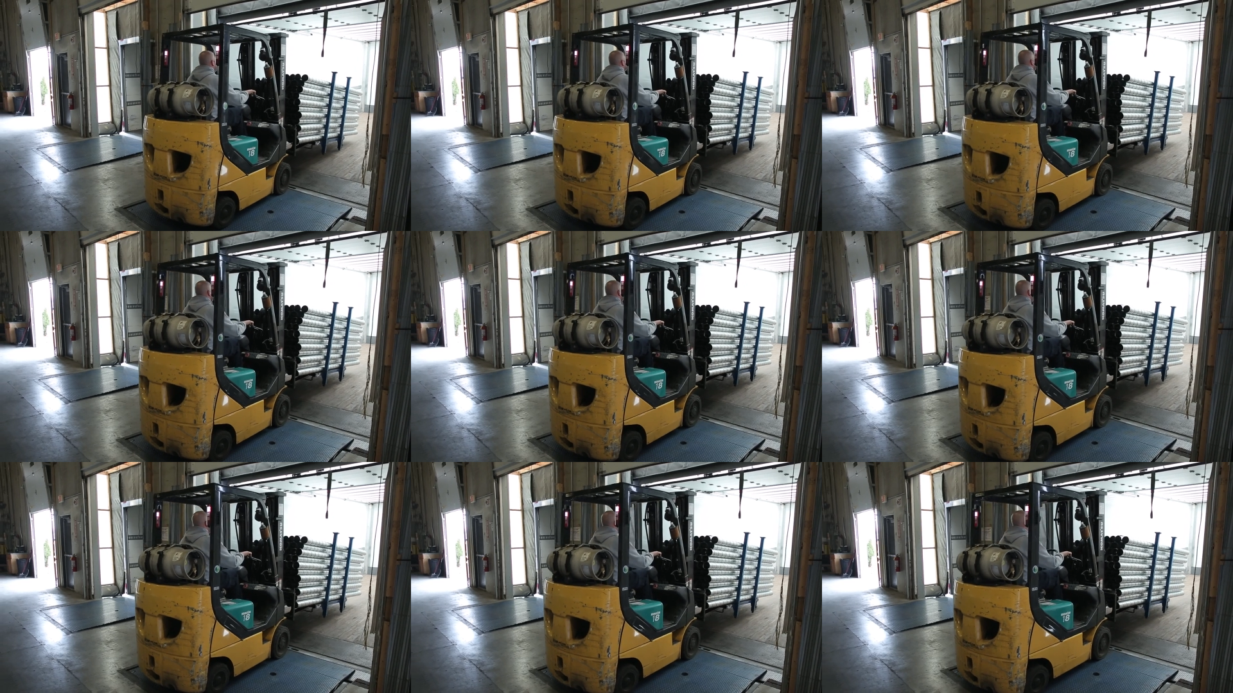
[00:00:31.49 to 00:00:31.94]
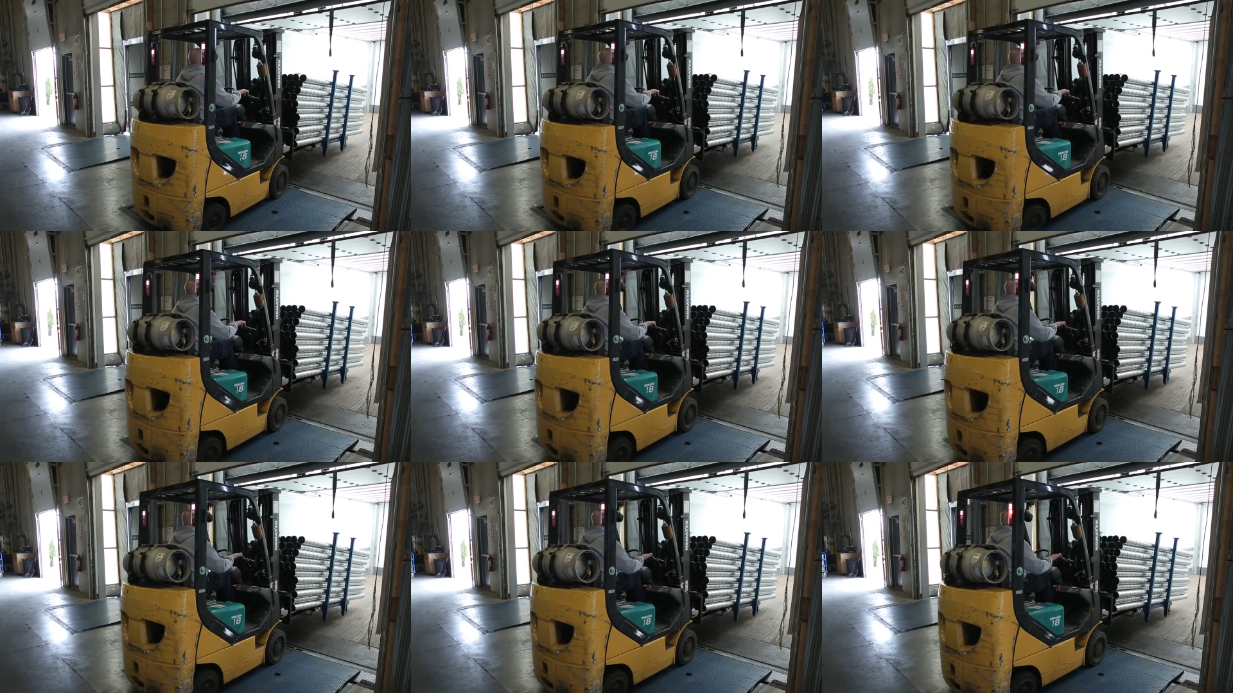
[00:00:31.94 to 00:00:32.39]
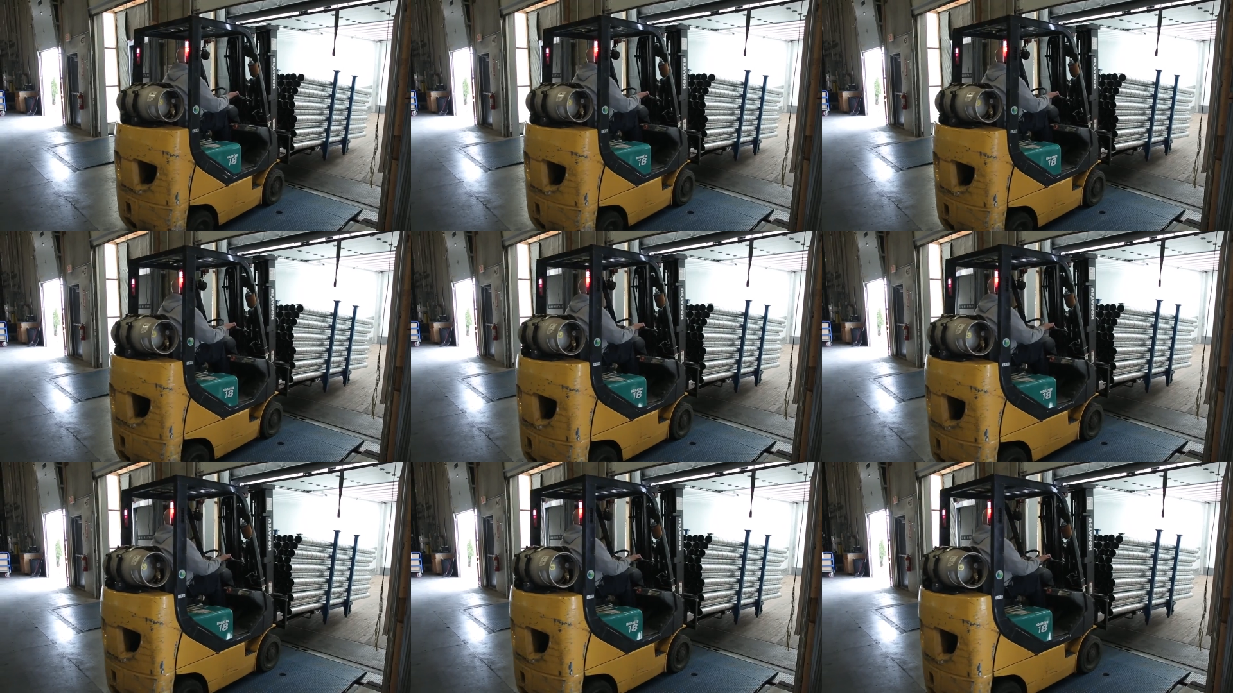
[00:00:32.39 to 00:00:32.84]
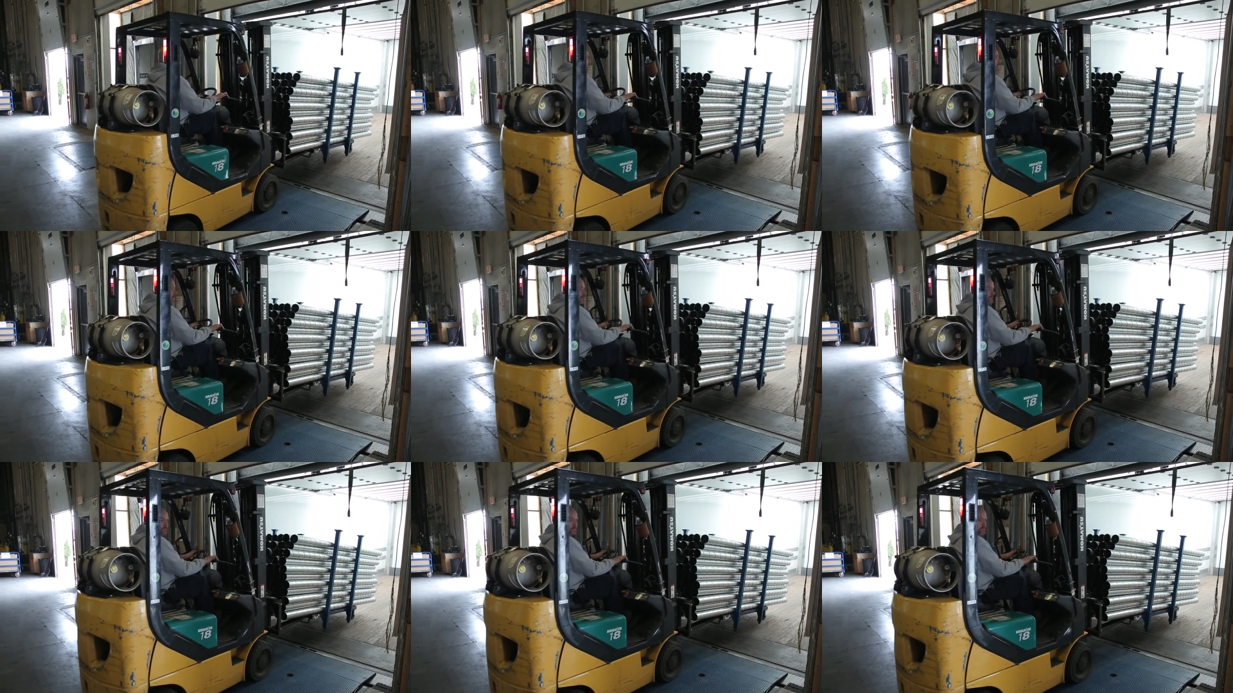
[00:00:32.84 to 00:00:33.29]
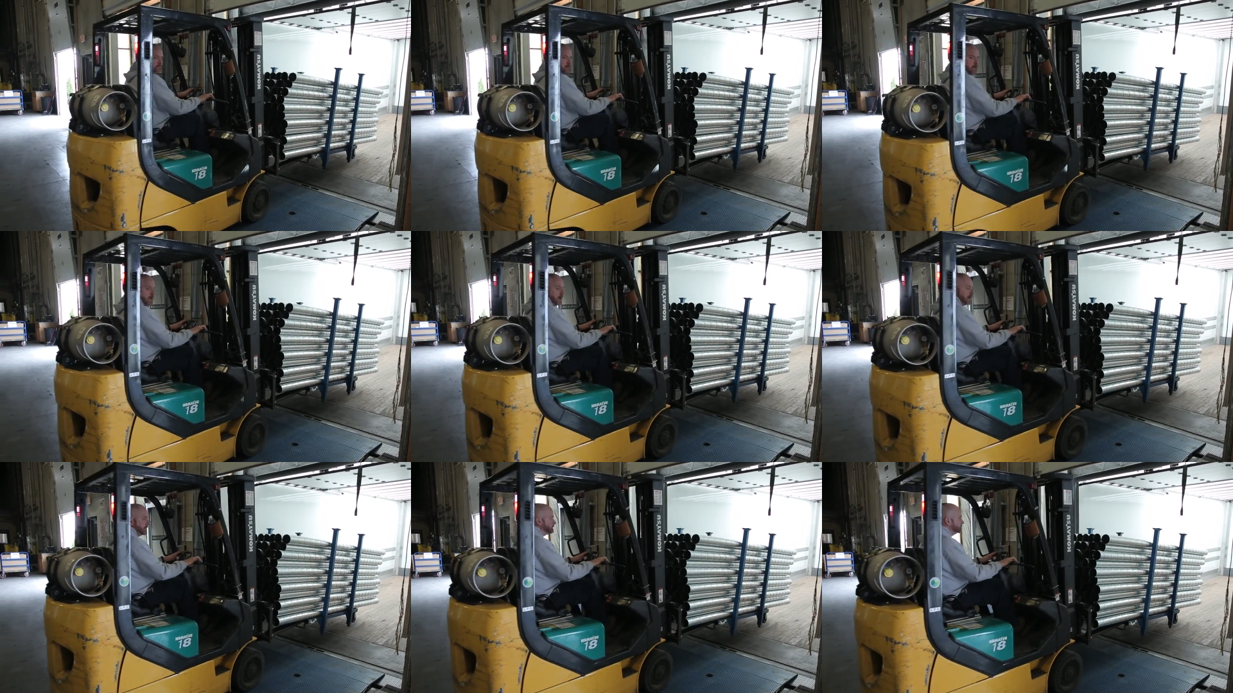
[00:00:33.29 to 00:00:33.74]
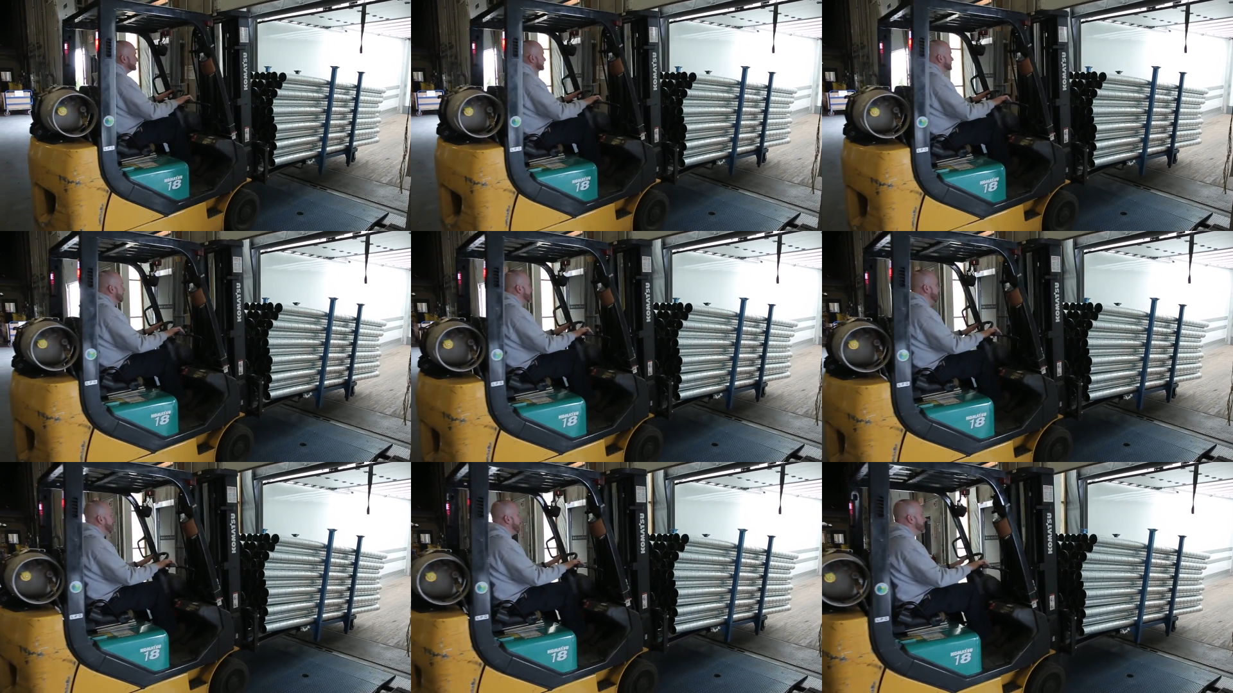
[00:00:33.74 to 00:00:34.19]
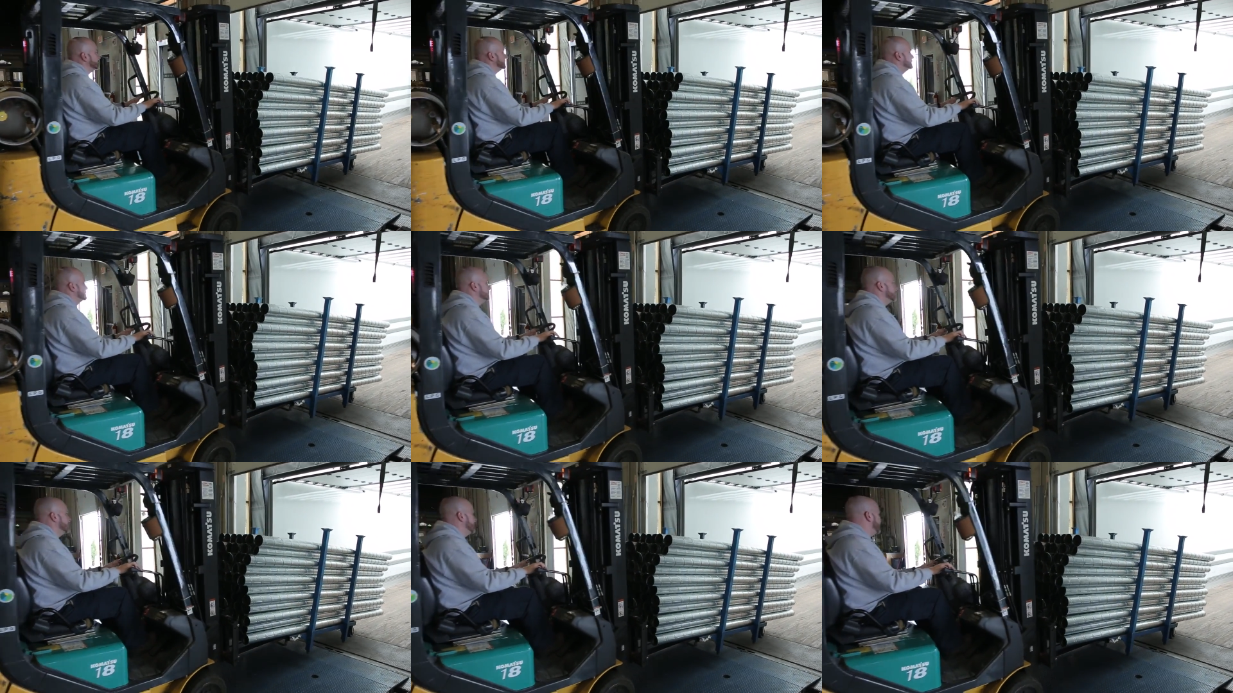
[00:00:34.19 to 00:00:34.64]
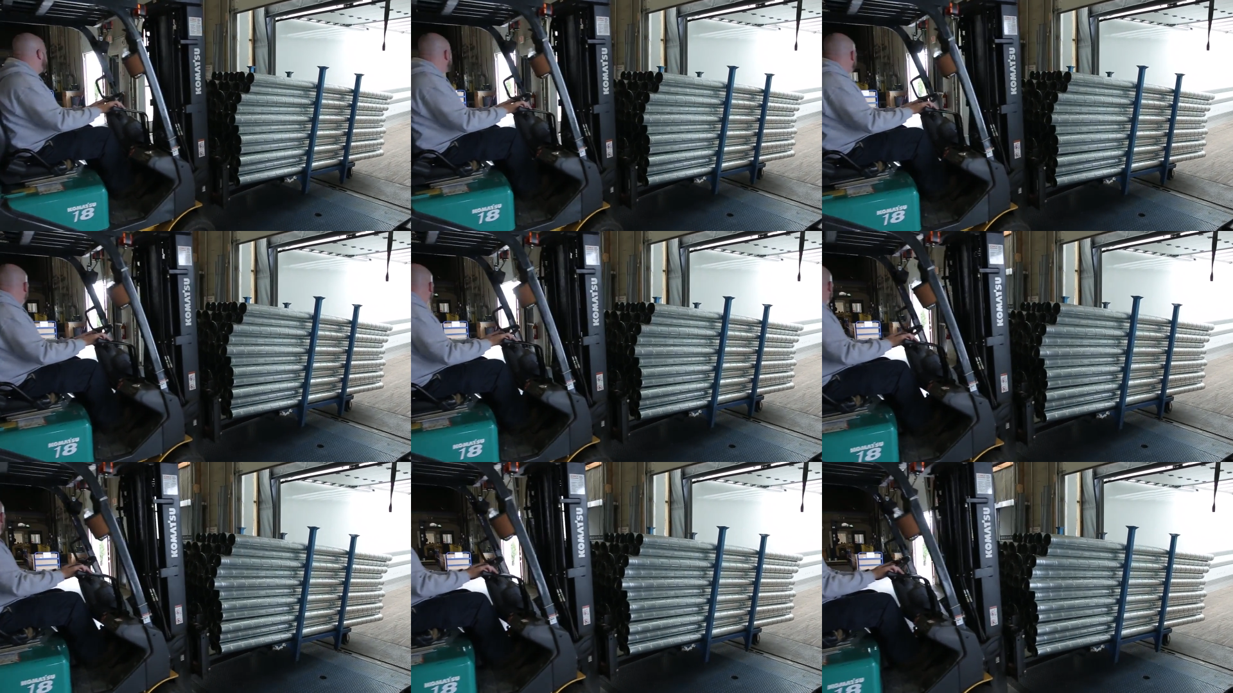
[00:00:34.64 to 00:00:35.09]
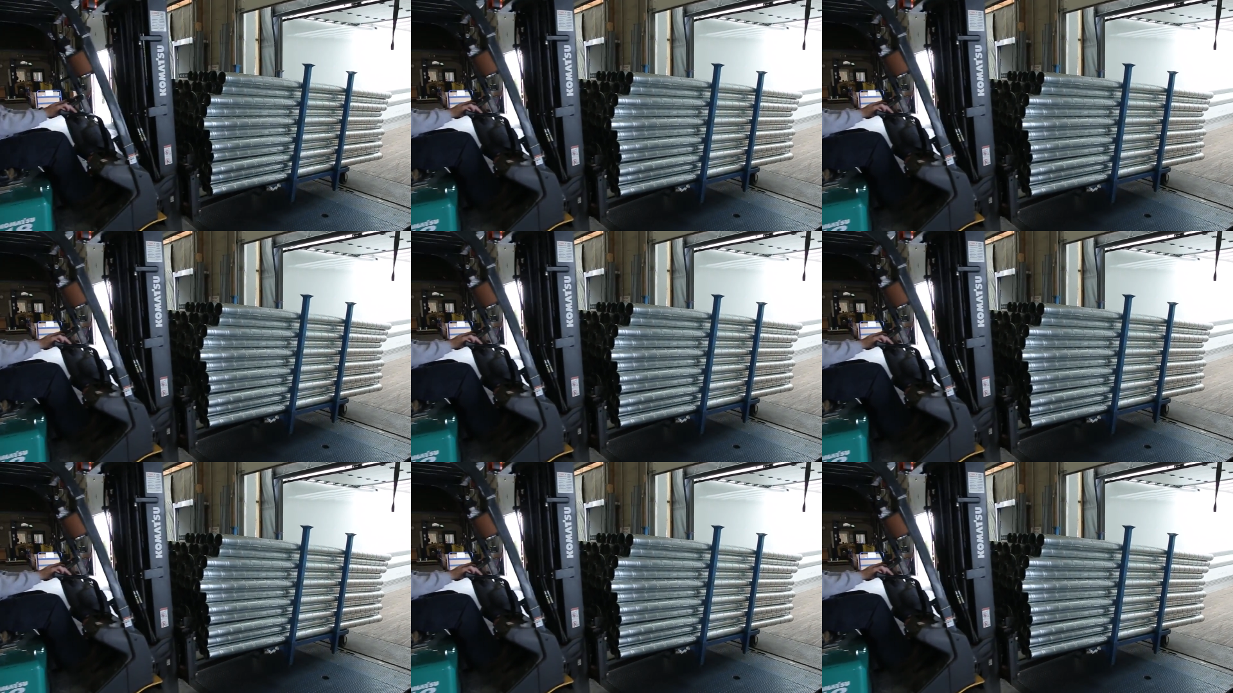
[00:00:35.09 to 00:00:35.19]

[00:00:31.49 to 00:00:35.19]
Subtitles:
(no speaker visible)